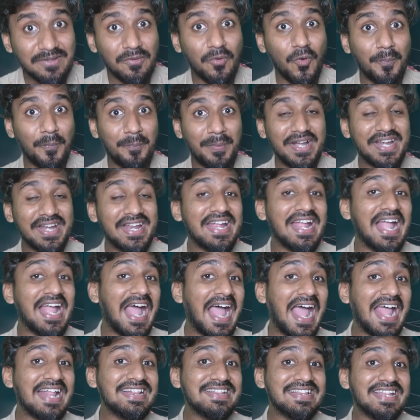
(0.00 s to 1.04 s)
opening
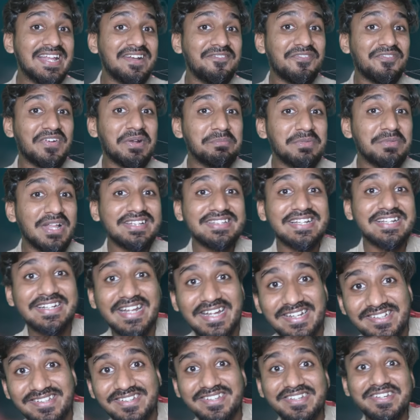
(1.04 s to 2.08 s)
and then from that the
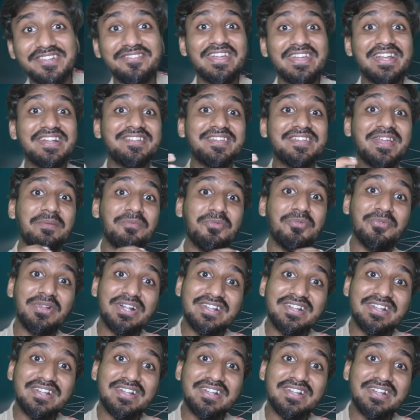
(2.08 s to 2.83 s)
digestive enzymes